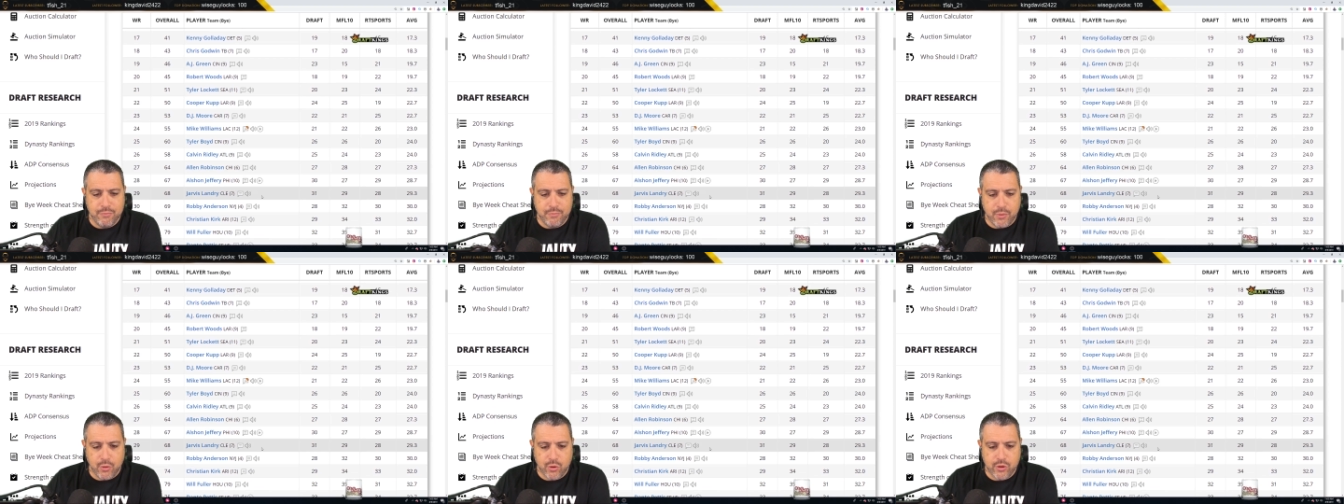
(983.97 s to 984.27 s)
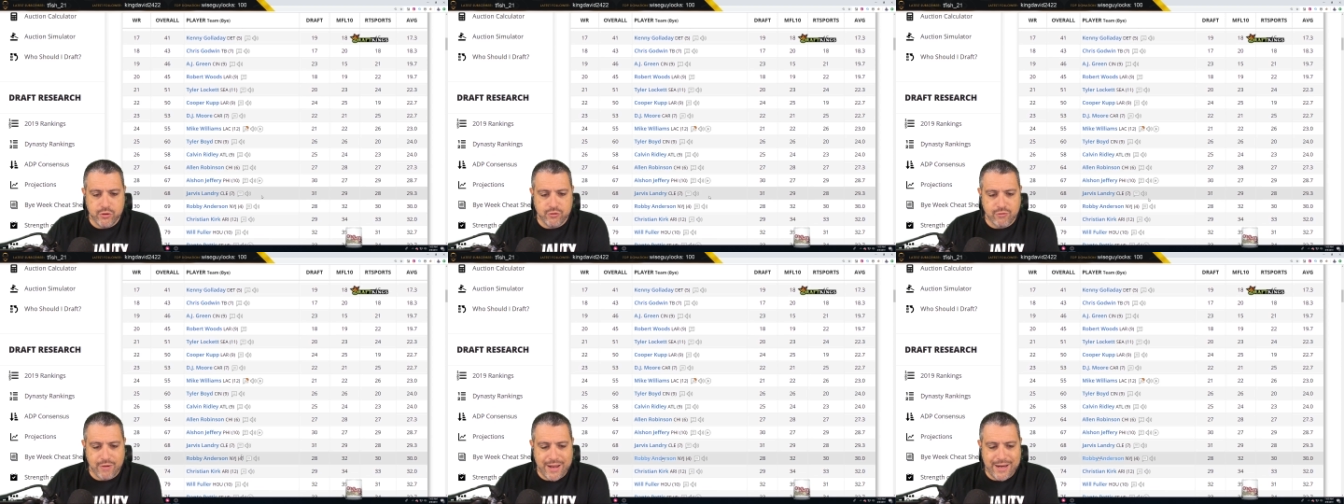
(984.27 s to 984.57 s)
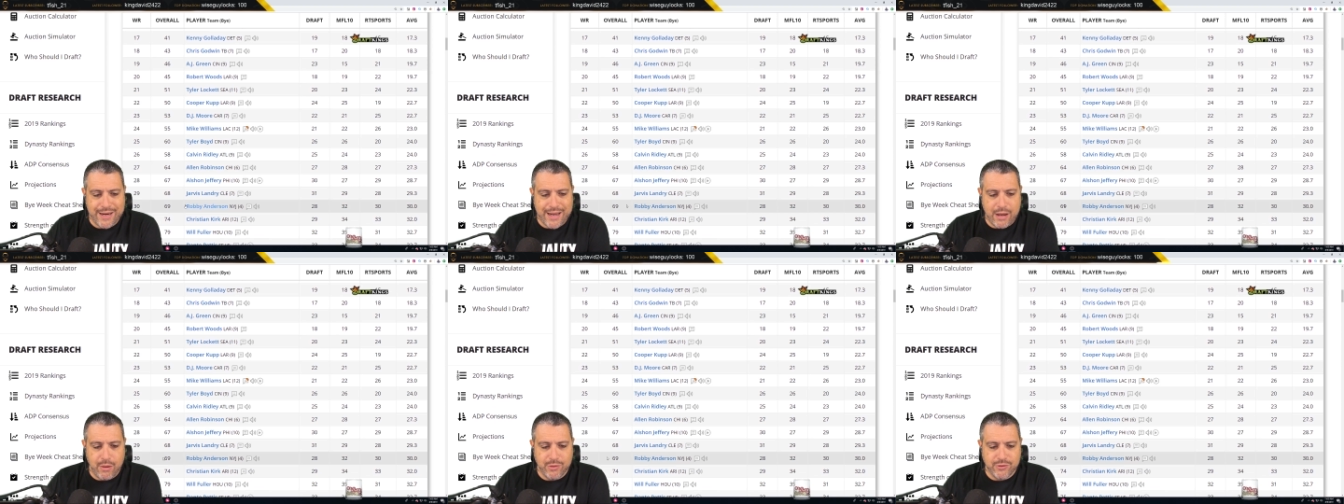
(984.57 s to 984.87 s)
boards
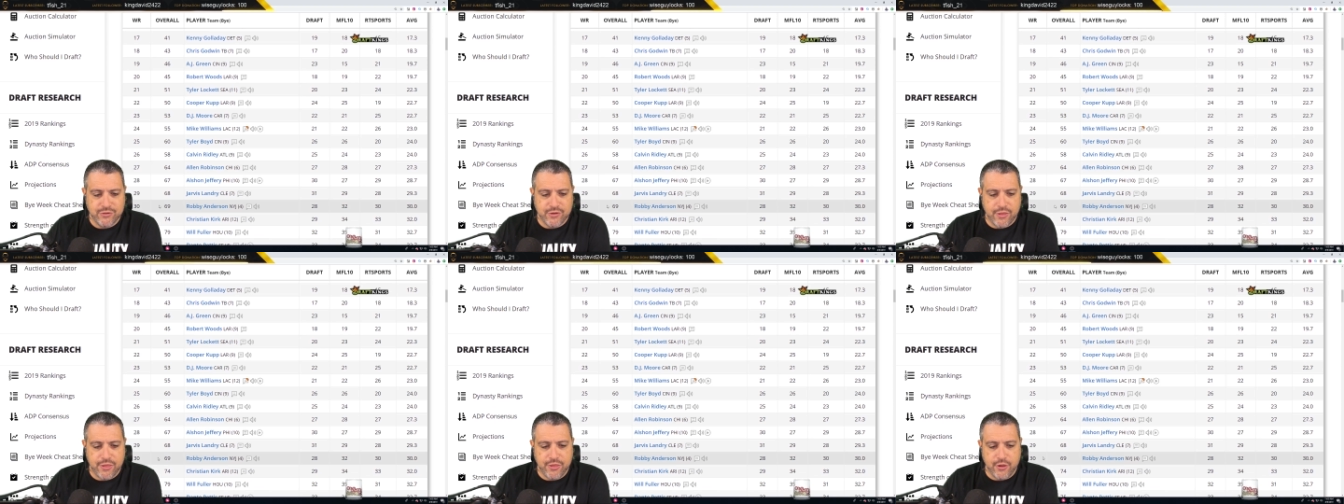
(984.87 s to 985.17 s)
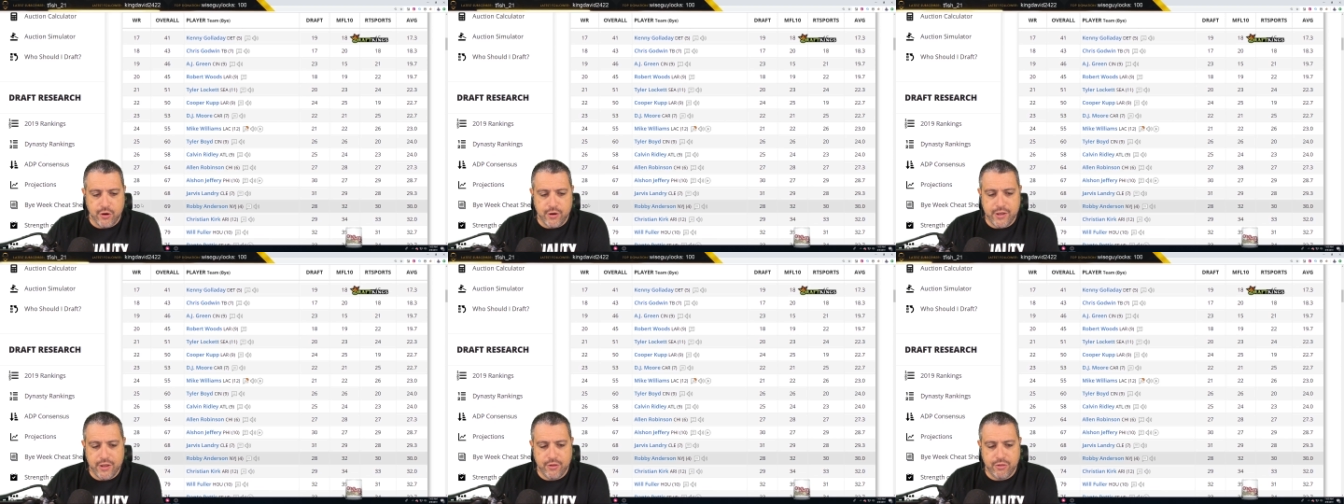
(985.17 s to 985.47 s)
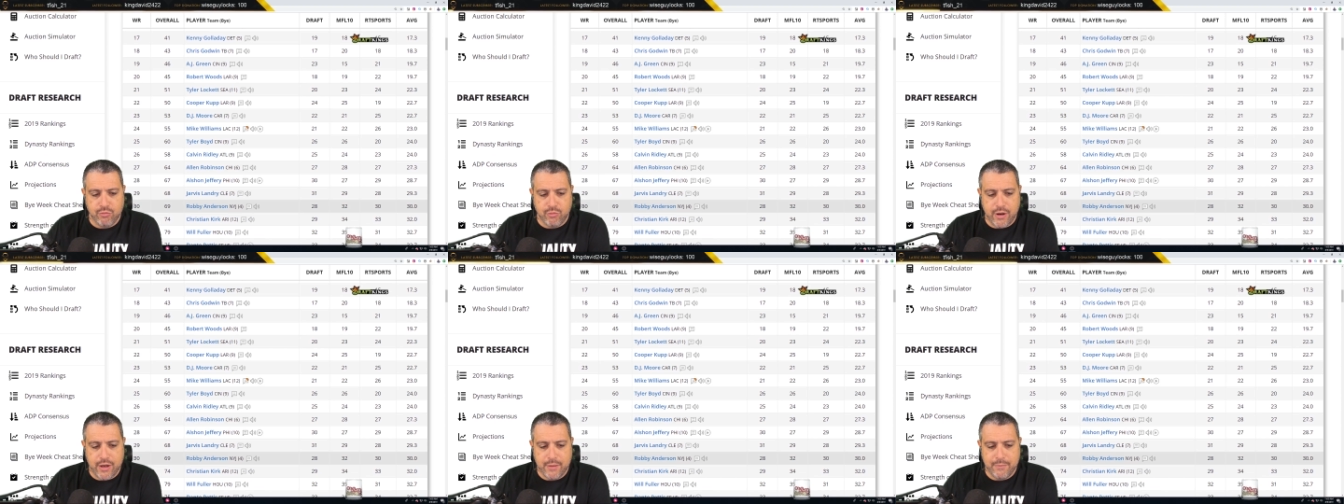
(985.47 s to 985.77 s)
right now is the
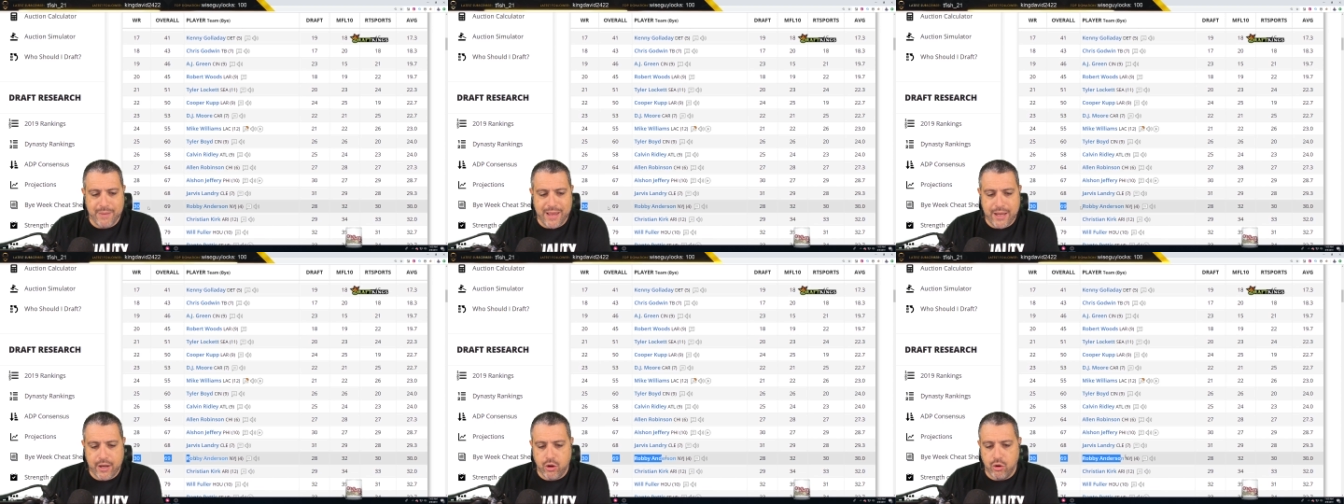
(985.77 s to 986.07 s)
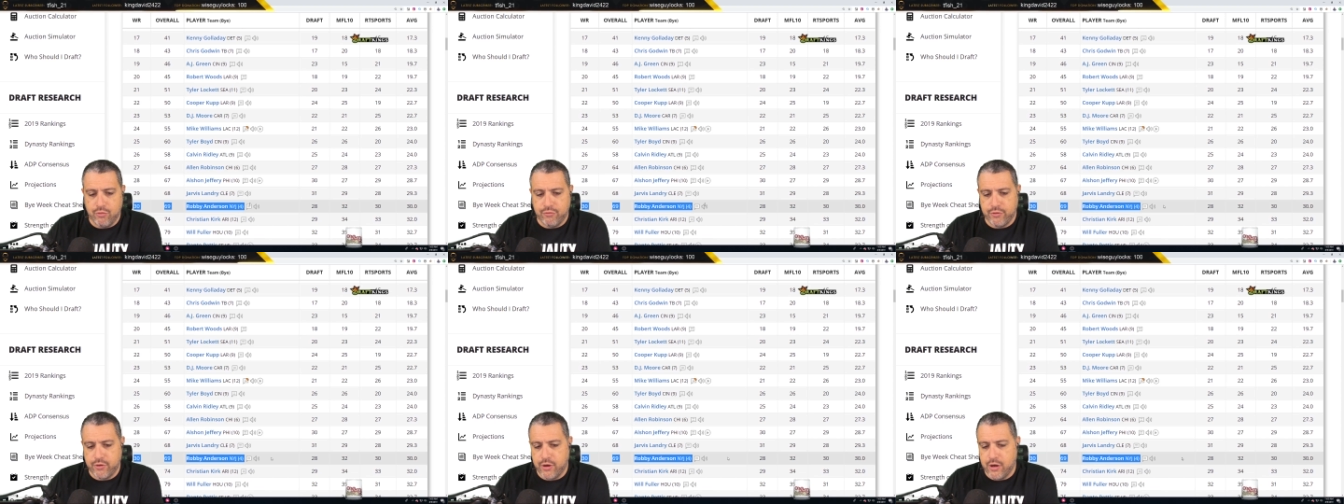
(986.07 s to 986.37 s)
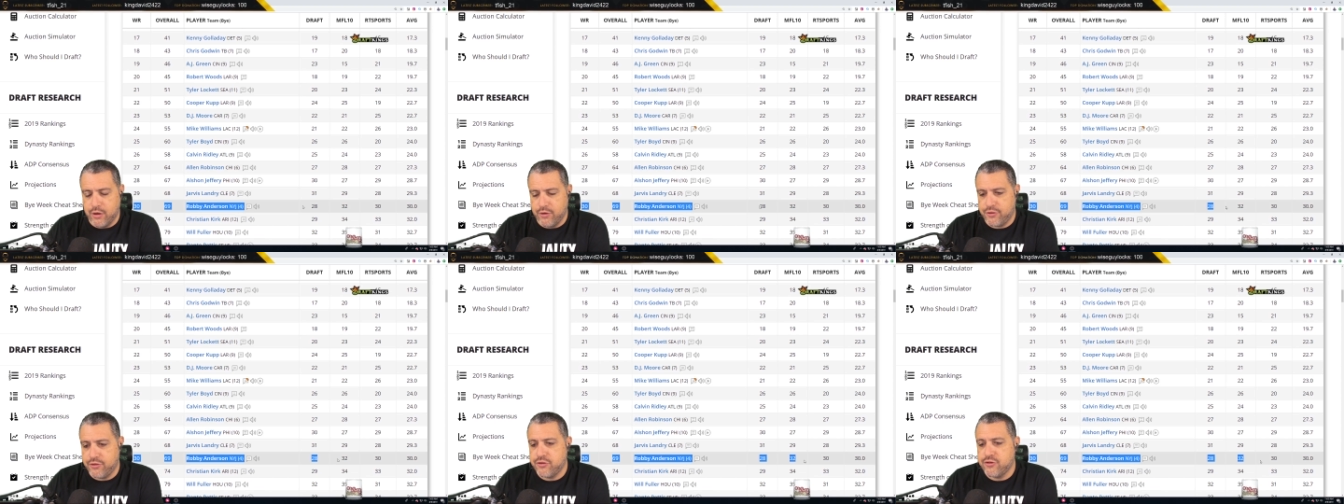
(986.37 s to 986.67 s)
30th running back over
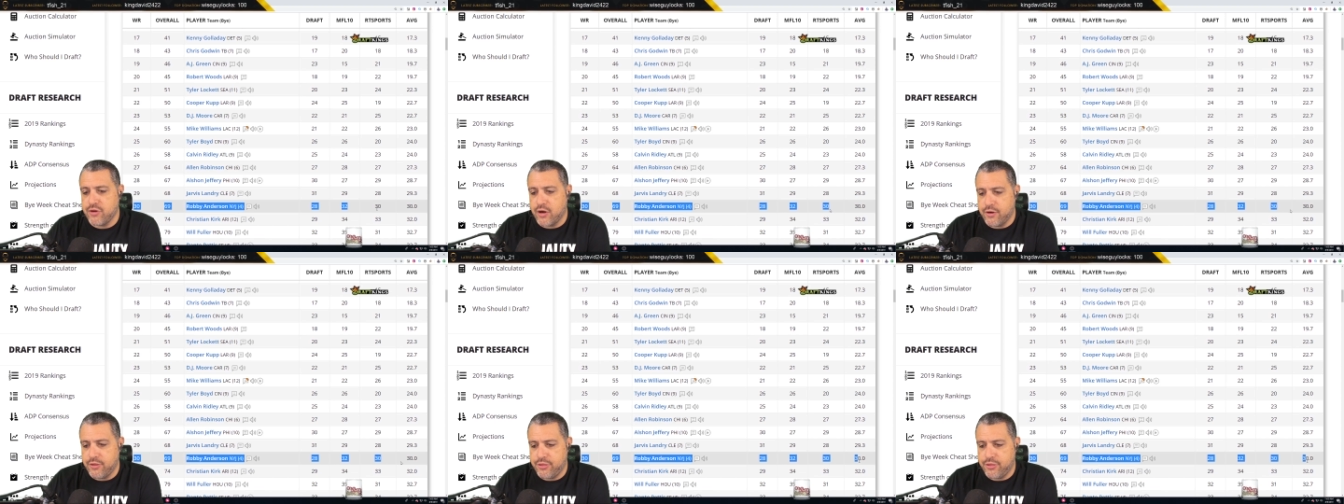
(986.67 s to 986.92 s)
or sorry,